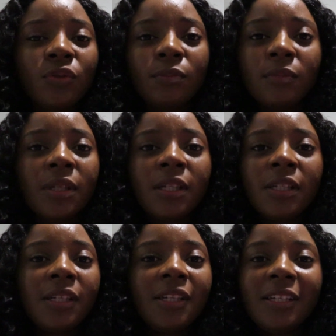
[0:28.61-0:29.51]
to
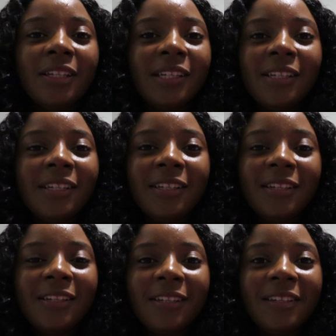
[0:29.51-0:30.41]

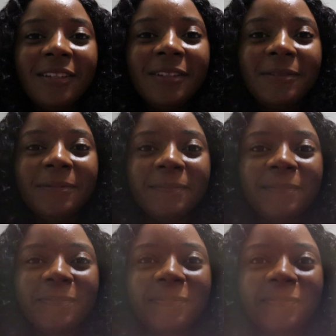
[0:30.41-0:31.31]
me?